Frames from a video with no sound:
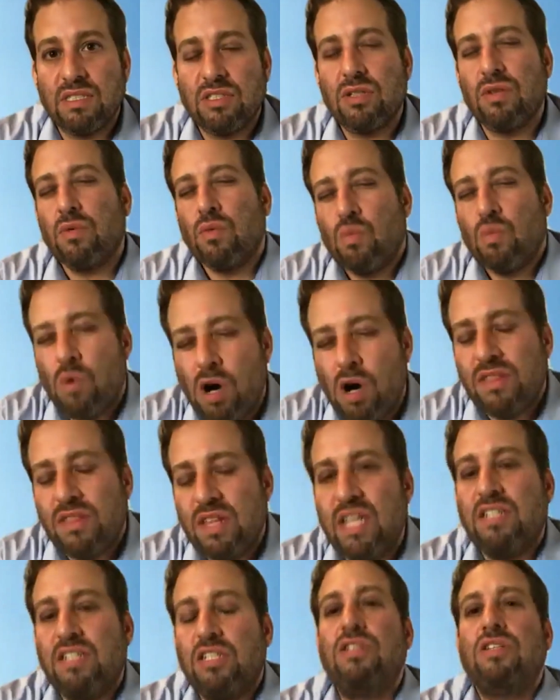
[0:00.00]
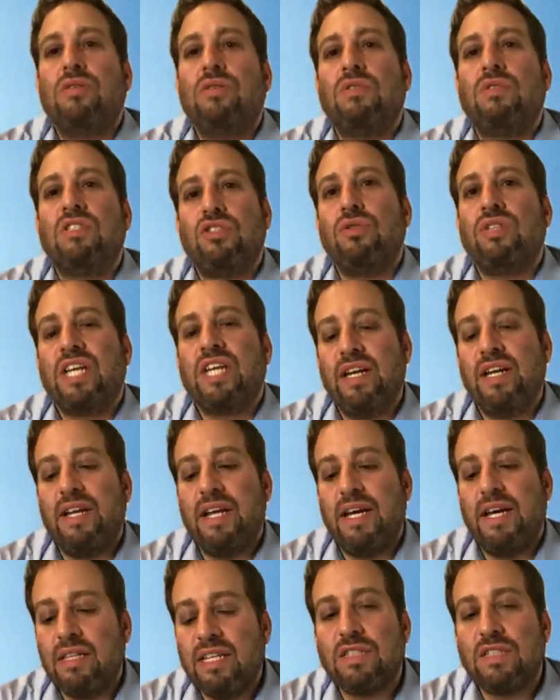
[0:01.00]
So one thing to do is you can
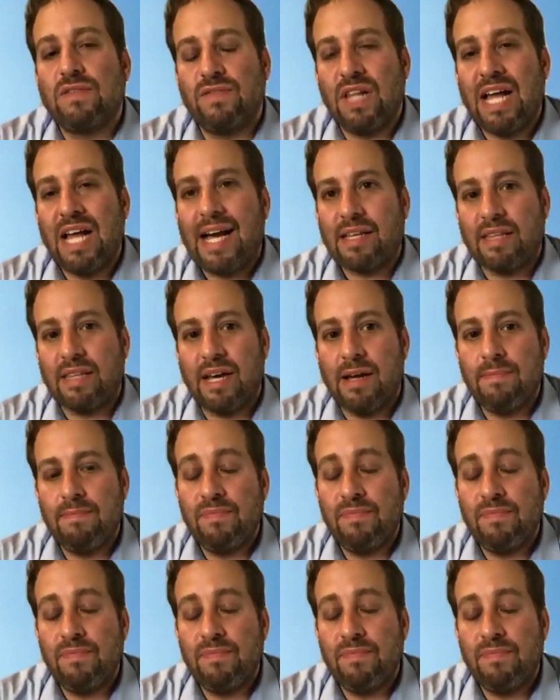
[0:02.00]
at least flag that.